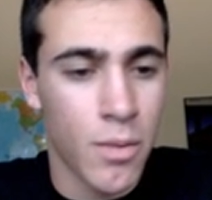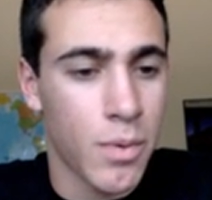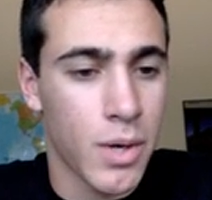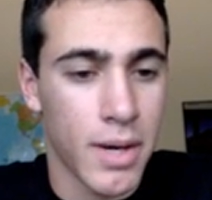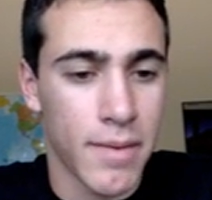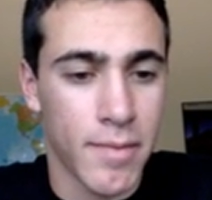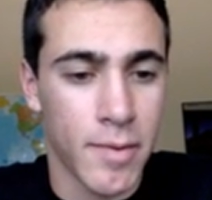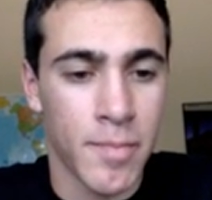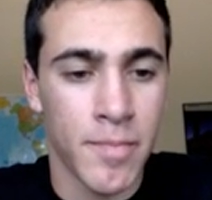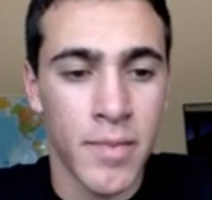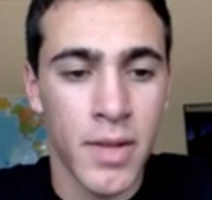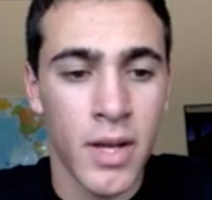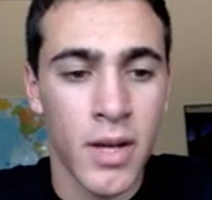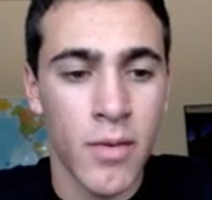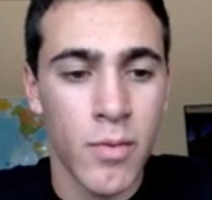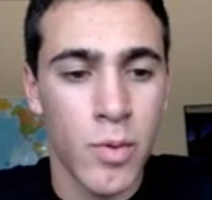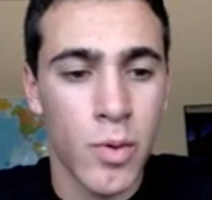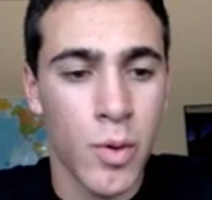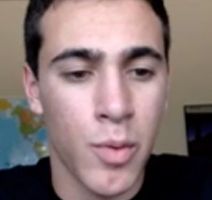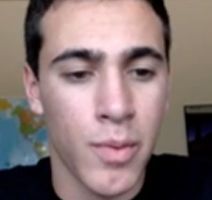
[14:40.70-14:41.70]
Whatever.
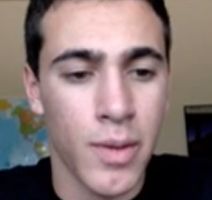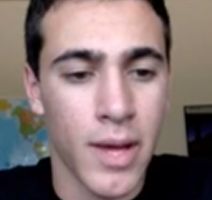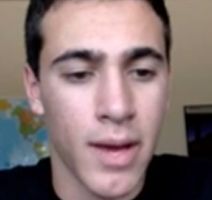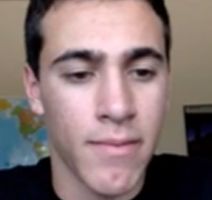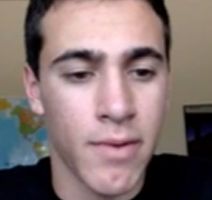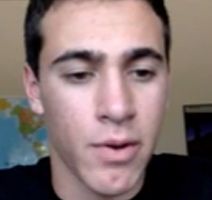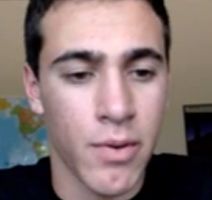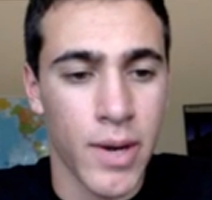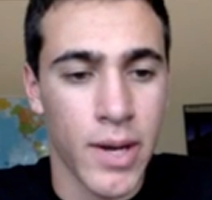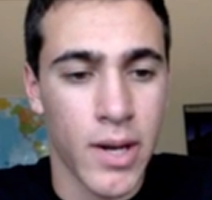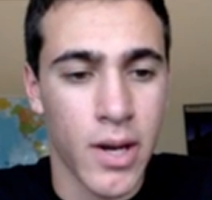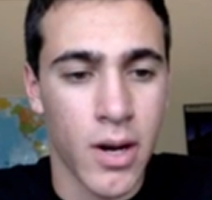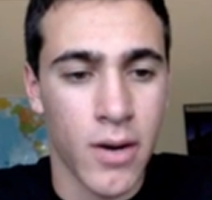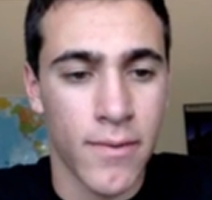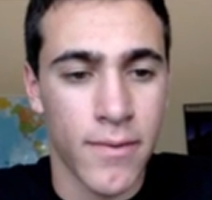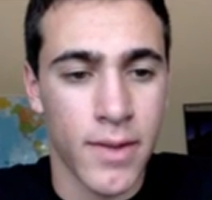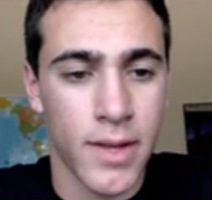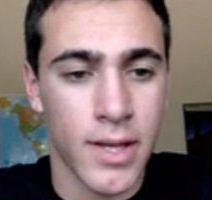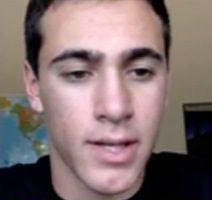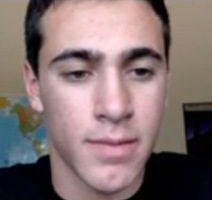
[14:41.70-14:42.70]
We don't really have a great
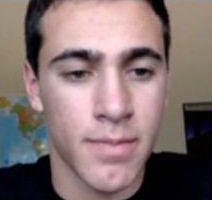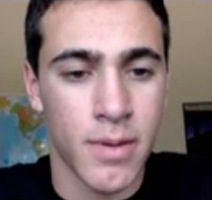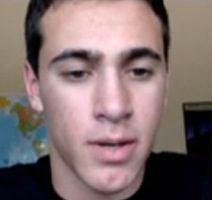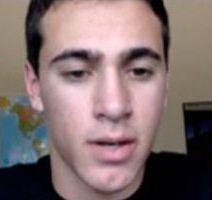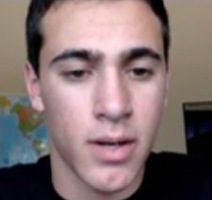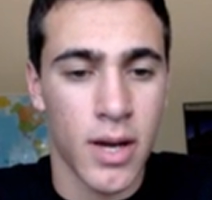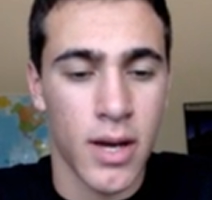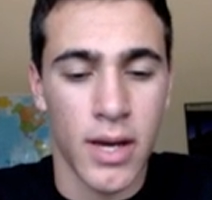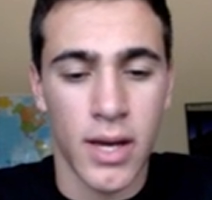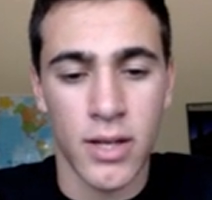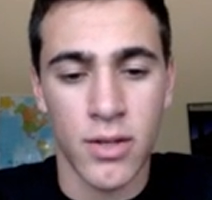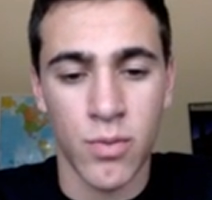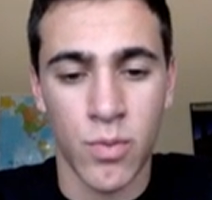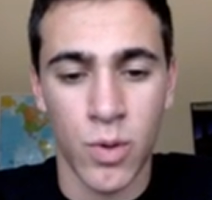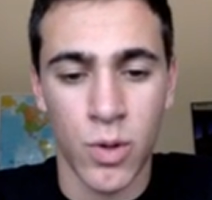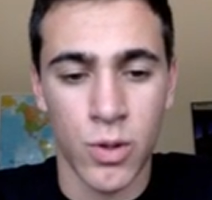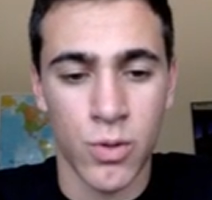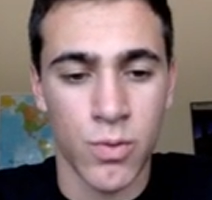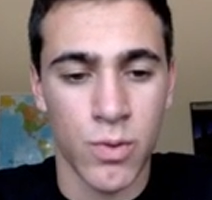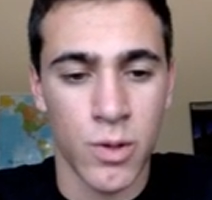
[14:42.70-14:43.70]
card for this, but I guess
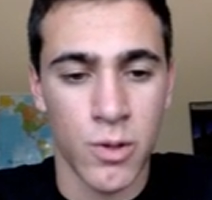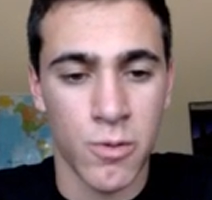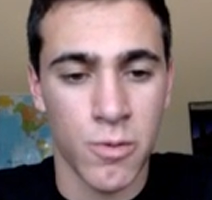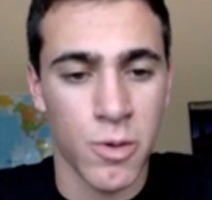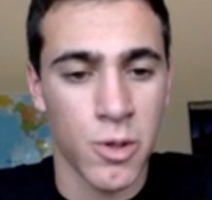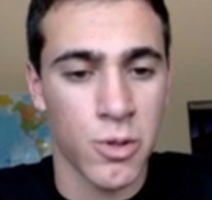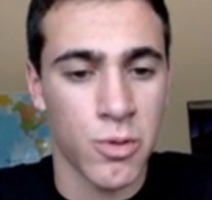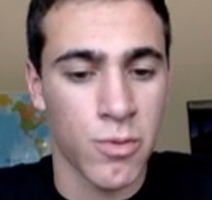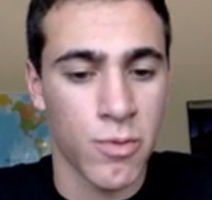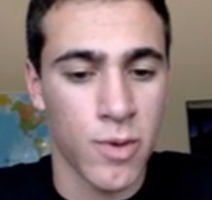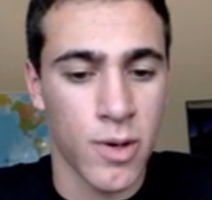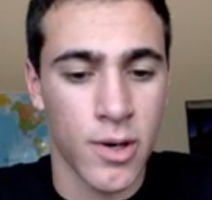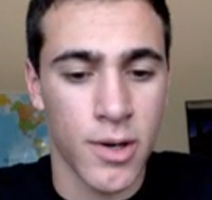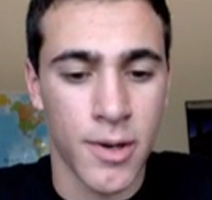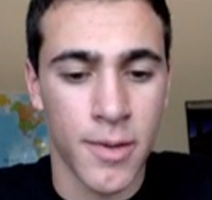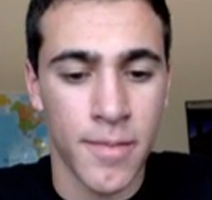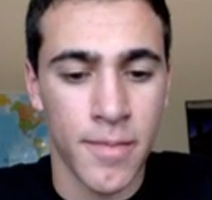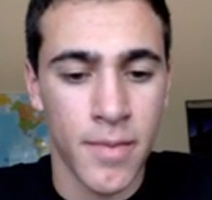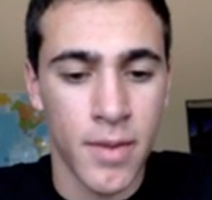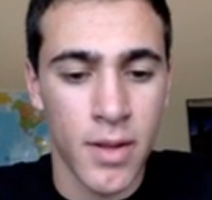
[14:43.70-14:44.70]
words would
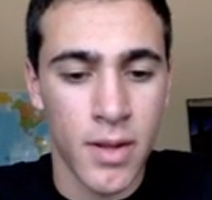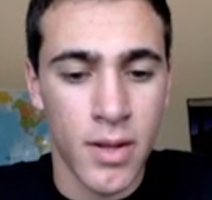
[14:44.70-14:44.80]
work.